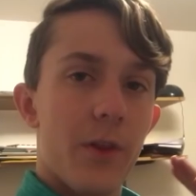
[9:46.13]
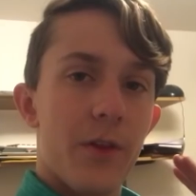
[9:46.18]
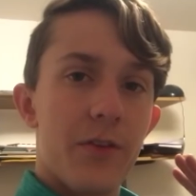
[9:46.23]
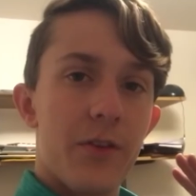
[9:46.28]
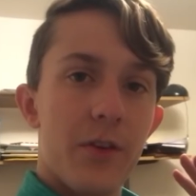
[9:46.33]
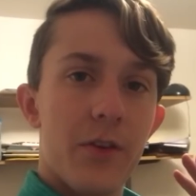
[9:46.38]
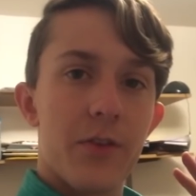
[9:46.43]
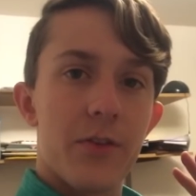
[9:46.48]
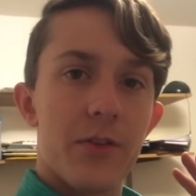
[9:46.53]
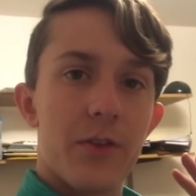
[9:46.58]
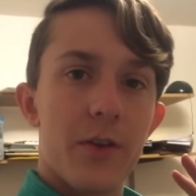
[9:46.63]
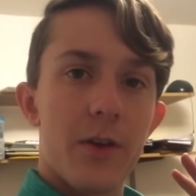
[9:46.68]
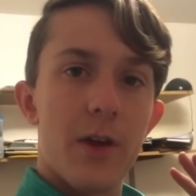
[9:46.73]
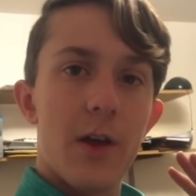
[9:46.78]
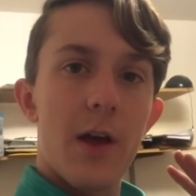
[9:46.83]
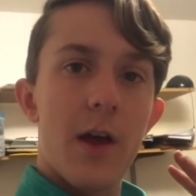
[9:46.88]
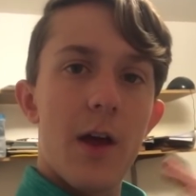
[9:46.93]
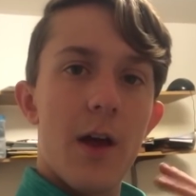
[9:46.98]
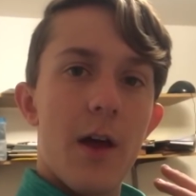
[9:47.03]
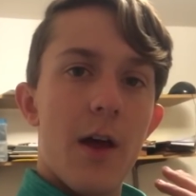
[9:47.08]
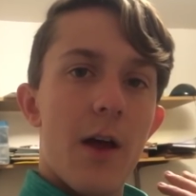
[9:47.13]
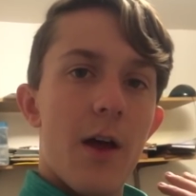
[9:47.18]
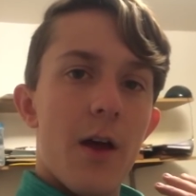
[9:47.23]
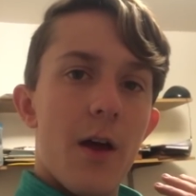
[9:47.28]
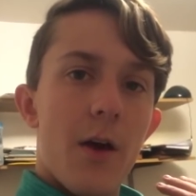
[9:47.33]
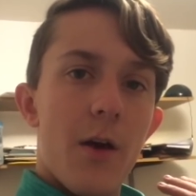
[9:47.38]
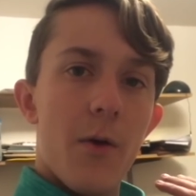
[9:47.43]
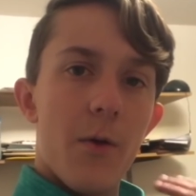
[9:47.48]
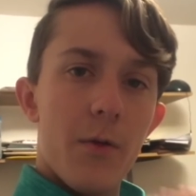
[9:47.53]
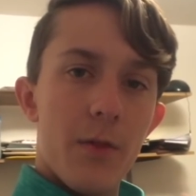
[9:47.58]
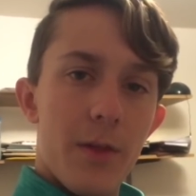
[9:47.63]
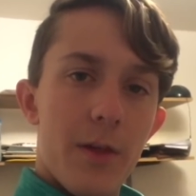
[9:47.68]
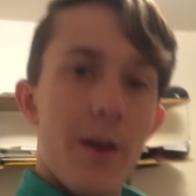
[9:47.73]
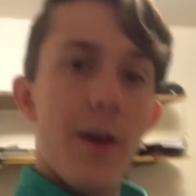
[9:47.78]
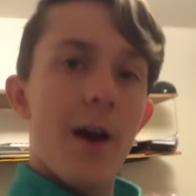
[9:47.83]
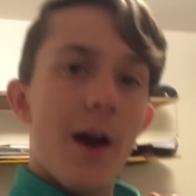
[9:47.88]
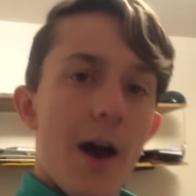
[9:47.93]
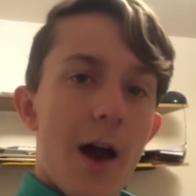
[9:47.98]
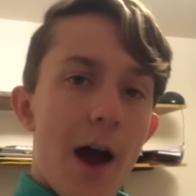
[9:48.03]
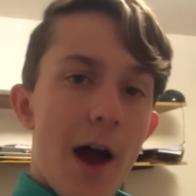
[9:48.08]
This is
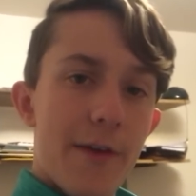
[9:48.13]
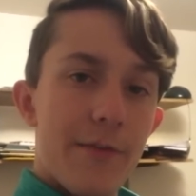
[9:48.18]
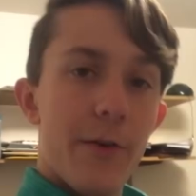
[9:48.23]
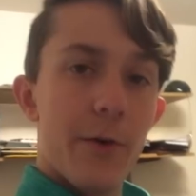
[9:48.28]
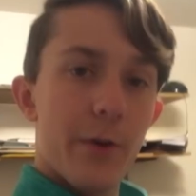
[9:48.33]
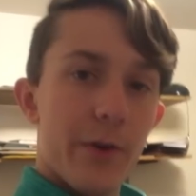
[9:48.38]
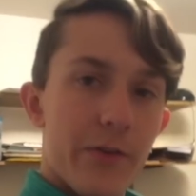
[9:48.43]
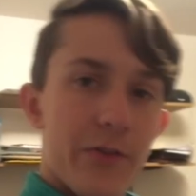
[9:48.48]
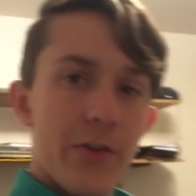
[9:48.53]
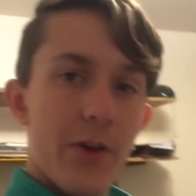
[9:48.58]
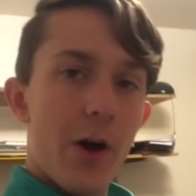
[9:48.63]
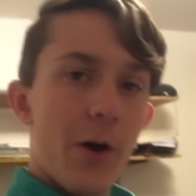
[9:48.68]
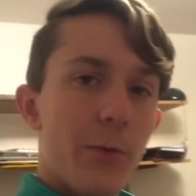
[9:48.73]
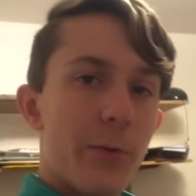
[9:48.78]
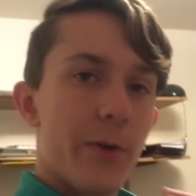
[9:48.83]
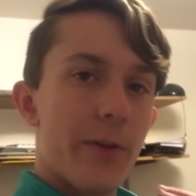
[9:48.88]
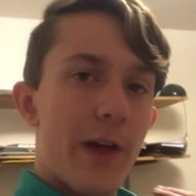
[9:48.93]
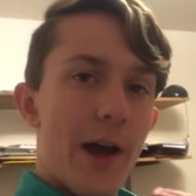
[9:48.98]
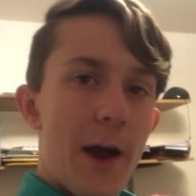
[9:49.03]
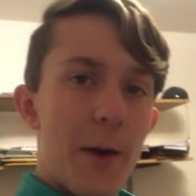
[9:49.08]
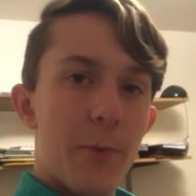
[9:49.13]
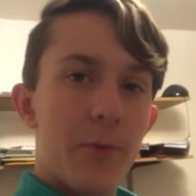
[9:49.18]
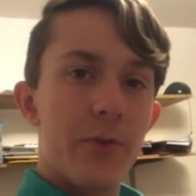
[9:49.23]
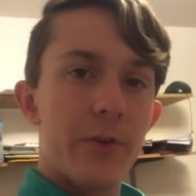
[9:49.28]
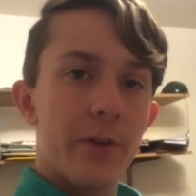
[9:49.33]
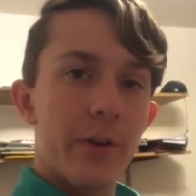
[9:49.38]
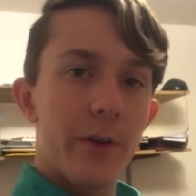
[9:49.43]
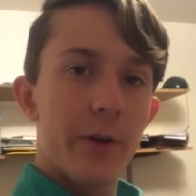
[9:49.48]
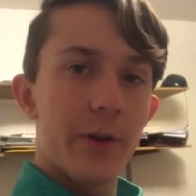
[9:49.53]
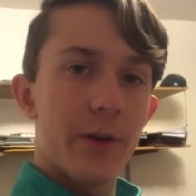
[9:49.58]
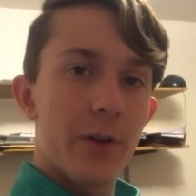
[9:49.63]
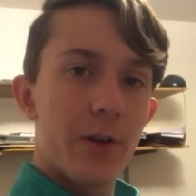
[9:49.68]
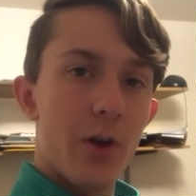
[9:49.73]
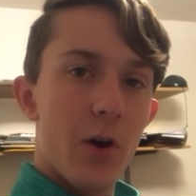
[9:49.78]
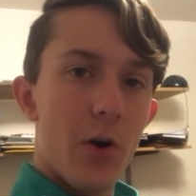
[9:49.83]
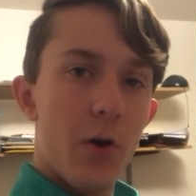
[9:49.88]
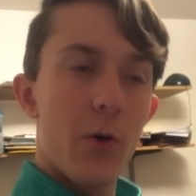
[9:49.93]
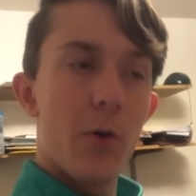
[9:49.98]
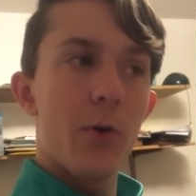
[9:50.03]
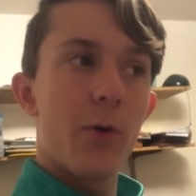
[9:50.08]
the iPhone itself with absolutely
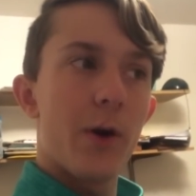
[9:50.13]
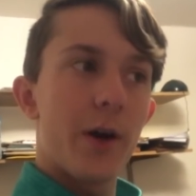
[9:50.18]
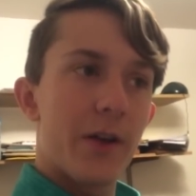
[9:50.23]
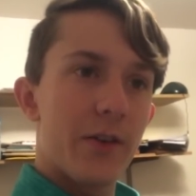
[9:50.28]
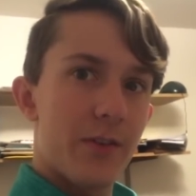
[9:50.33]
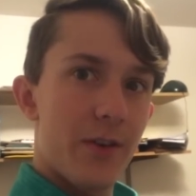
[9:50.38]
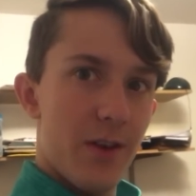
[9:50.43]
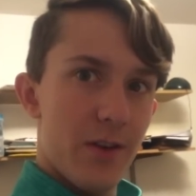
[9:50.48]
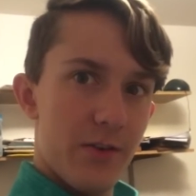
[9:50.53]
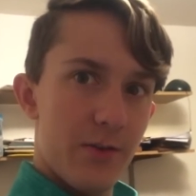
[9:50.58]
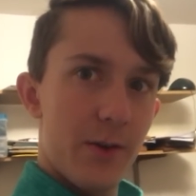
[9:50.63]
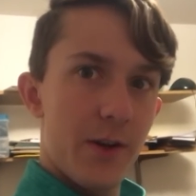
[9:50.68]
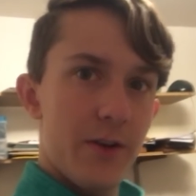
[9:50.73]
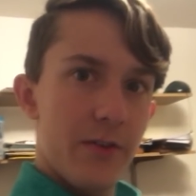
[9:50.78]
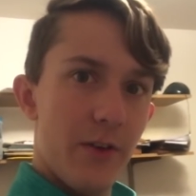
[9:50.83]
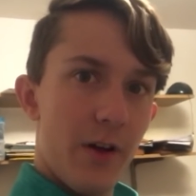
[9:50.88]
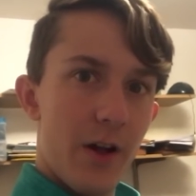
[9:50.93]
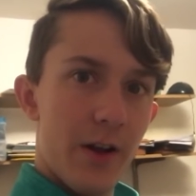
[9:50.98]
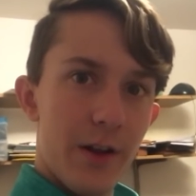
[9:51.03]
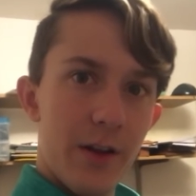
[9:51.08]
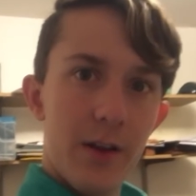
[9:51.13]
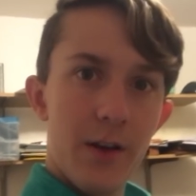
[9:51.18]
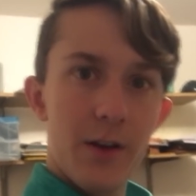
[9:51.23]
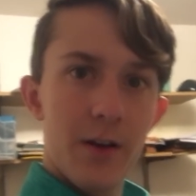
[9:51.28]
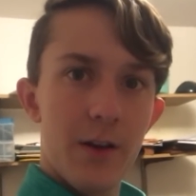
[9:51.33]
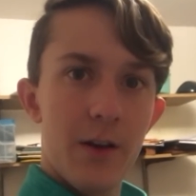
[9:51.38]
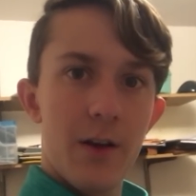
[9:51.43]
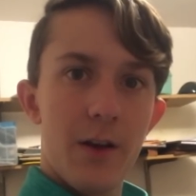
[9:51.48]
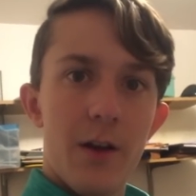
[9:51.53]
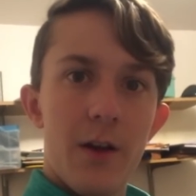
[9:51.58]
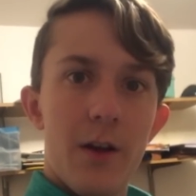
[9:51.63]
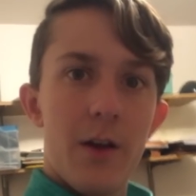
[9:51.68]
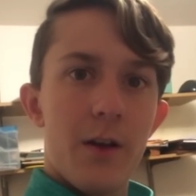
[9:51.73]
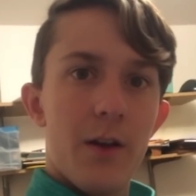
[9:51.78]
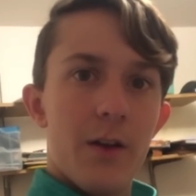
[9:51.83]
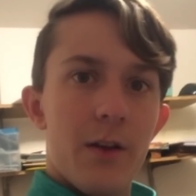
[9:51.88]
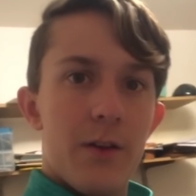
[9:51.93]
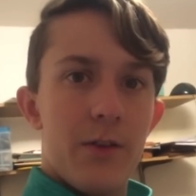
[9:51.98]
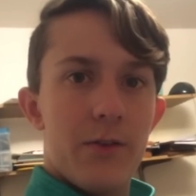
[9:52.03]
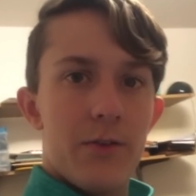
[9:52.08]
no accessories on it.
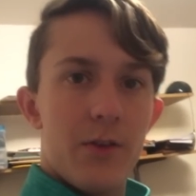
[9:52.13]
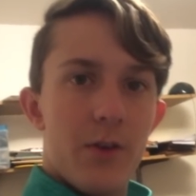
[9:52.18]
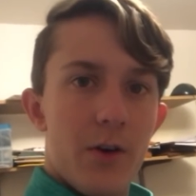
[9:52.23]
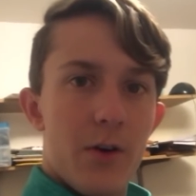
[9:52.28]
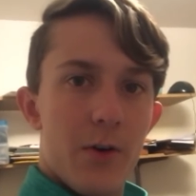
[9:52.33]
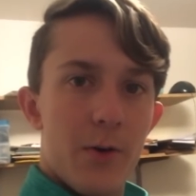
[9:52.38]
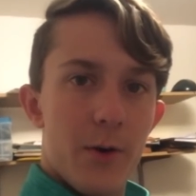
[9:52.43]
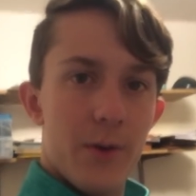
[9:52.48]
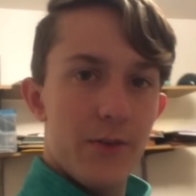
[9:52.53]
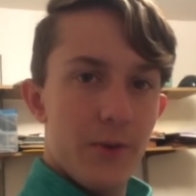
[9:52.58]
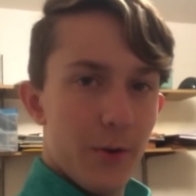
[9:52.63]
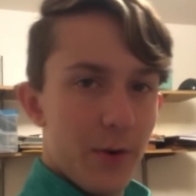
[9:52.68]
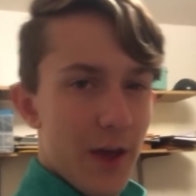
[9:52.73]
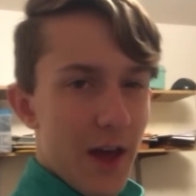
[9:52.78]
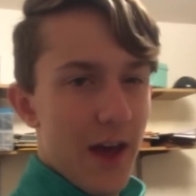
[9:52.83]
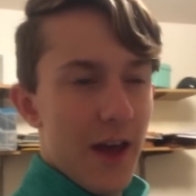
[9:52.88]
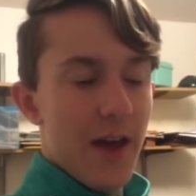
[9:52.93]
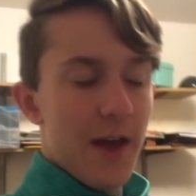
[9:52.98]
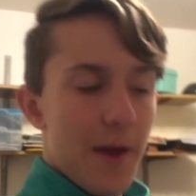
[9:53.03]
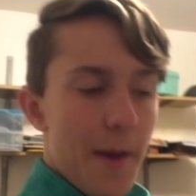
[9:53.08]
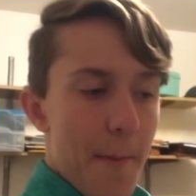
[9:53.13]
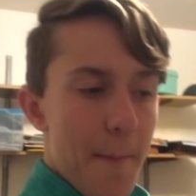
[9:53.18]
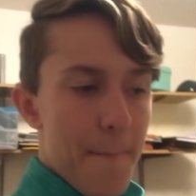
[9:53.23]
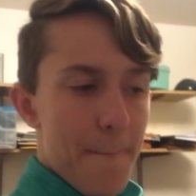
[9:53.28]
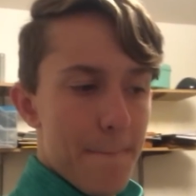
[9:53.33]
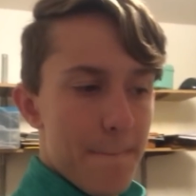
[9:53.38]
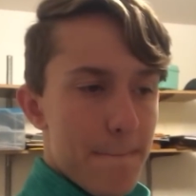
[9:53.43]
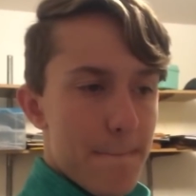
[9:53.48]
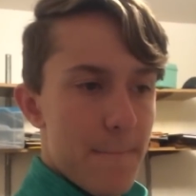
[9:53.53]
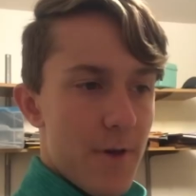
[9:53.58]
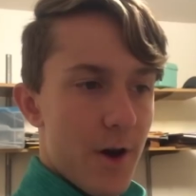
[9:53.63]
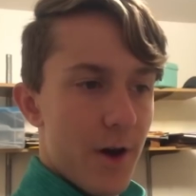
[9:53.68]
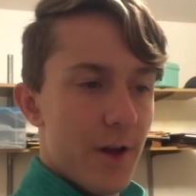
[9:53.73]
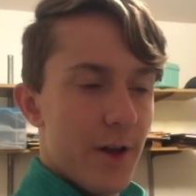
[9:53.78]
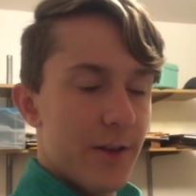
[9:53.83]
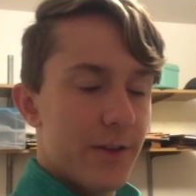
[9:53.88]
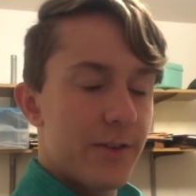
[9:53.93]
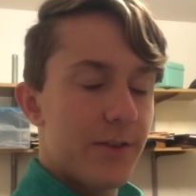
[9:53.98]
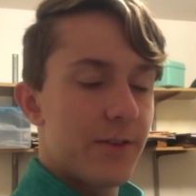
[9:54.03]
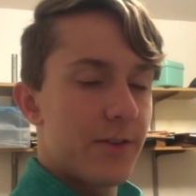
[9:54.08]
So it's okay, but
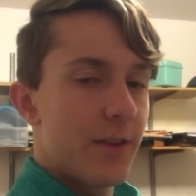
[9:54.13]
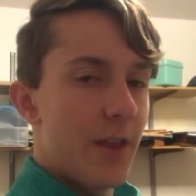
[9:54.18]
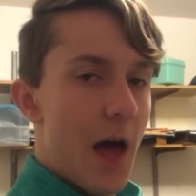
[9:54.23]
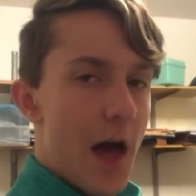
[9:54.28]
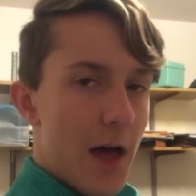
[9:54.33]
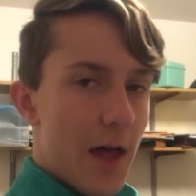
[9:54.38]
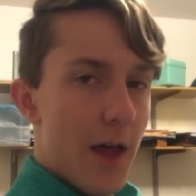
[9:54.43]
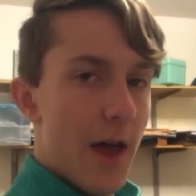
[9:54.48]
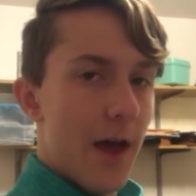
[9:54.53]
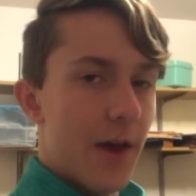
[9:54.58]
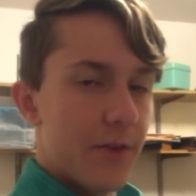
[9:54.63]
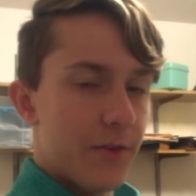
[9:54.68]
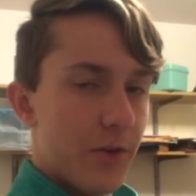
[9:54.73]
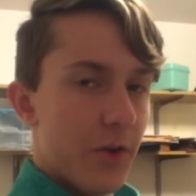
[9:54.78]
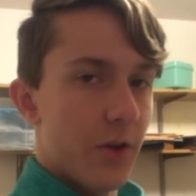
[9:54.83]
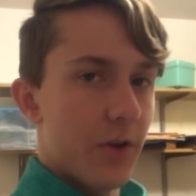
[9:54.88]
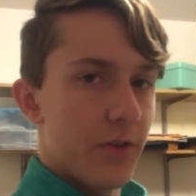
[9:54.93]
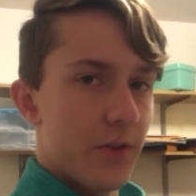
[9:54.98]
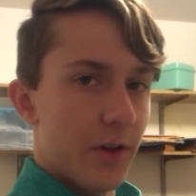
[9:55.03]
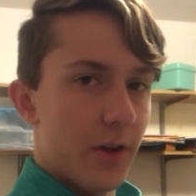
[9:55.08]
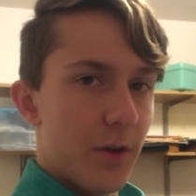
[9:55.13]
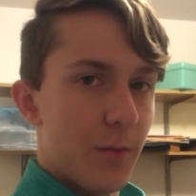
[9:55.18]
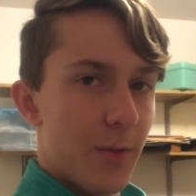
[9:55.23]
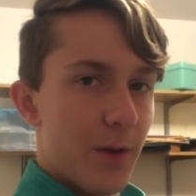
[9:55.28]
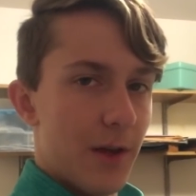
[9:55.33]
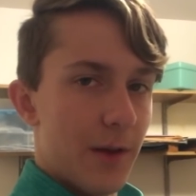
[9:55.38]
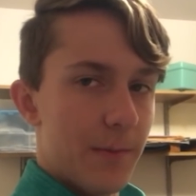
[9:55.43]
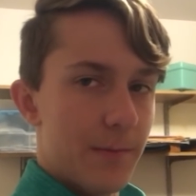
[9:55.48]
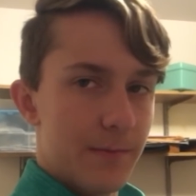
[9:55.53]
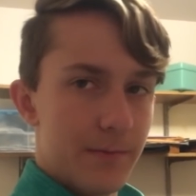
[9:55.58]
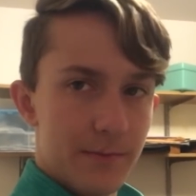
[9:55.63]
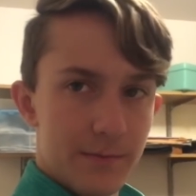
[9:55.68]
it's not as good as it could be.